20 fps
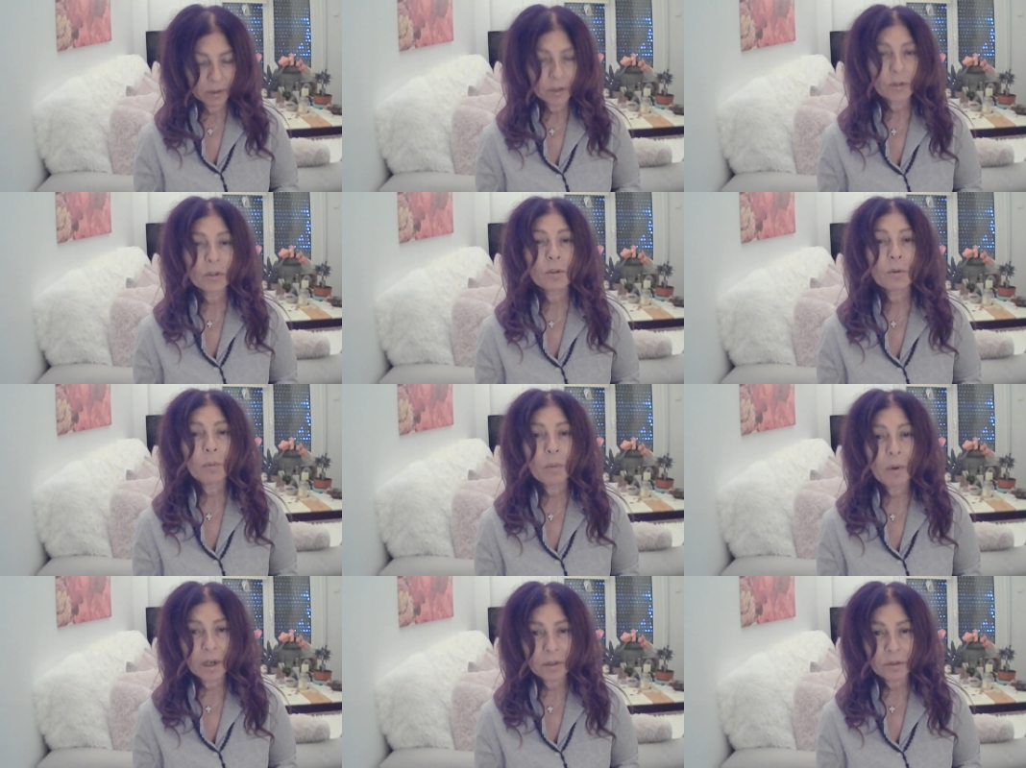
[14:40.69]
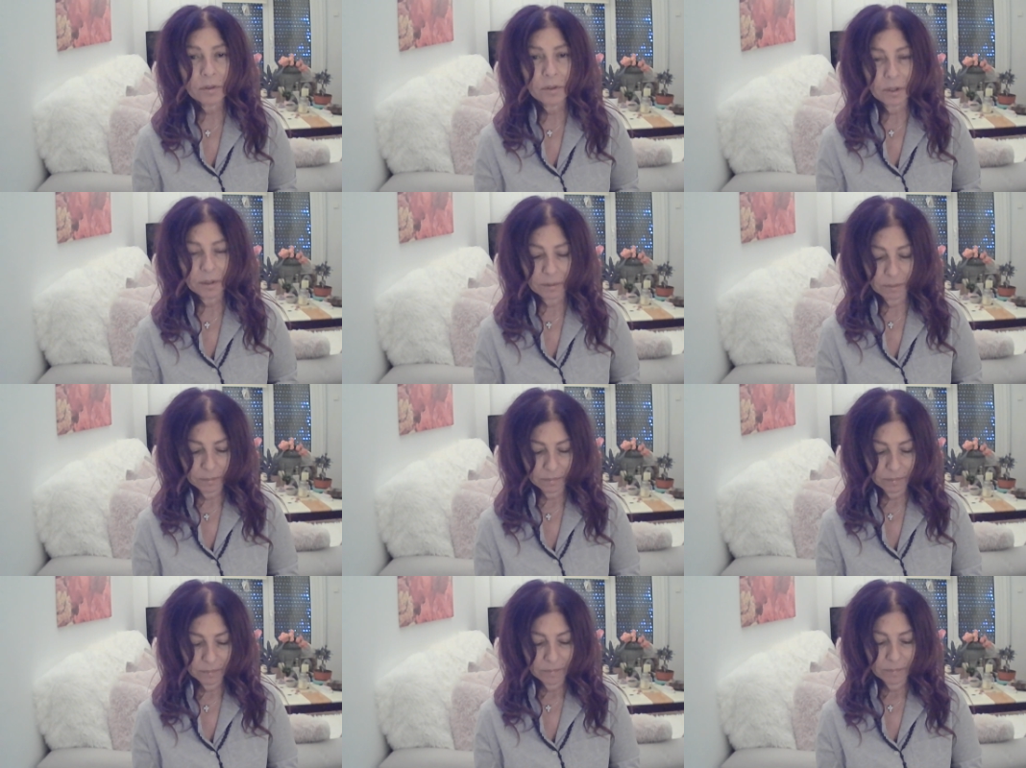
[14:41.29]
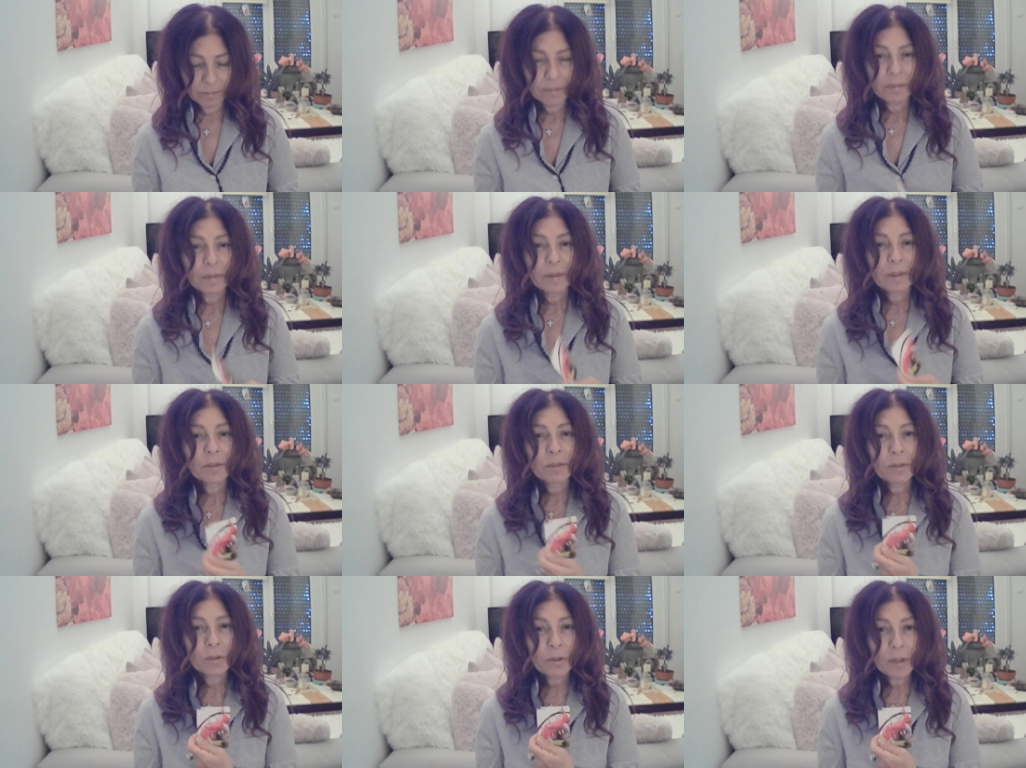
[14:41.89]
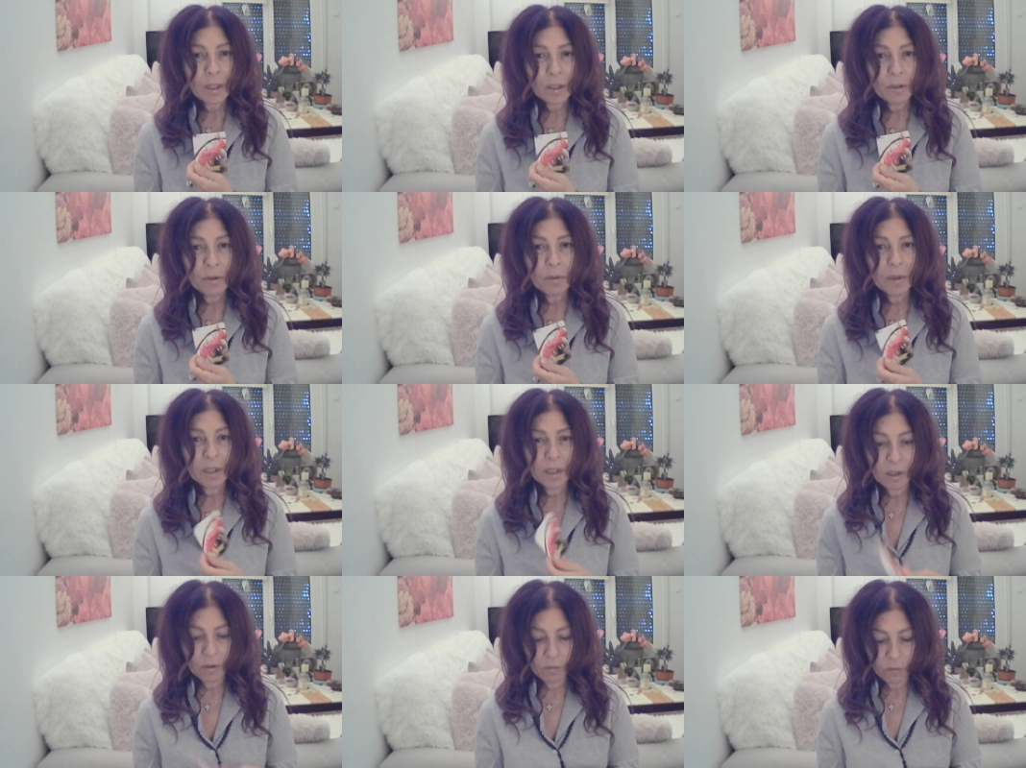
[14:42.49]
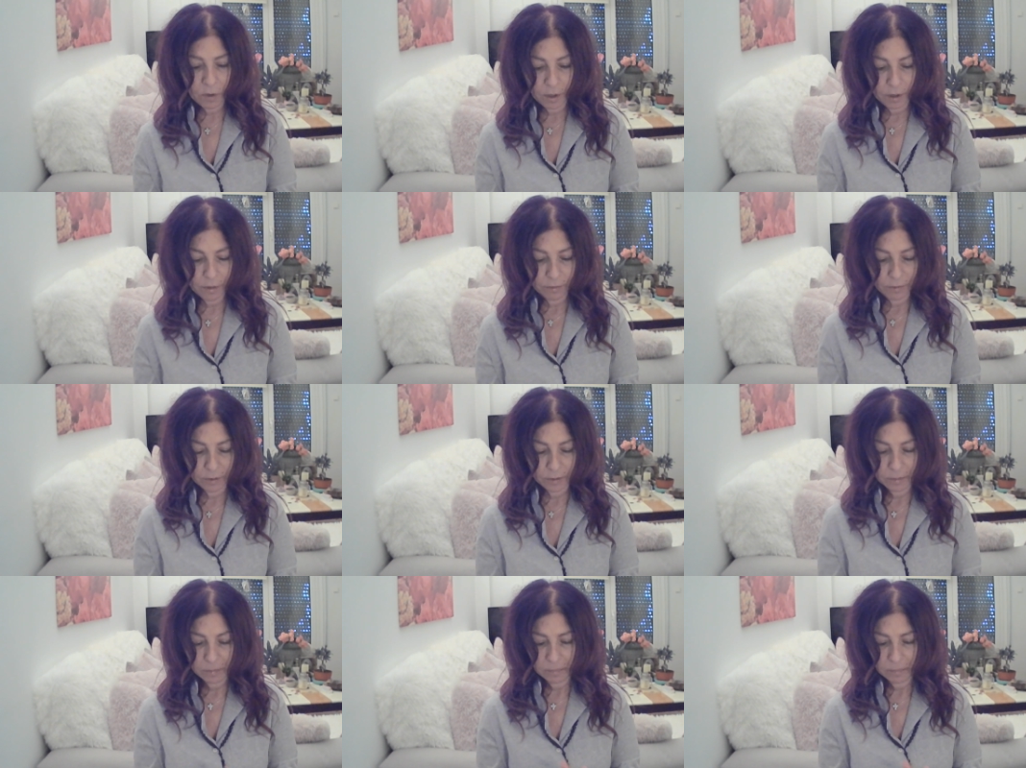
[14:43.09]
because you want to, so that you can evolve.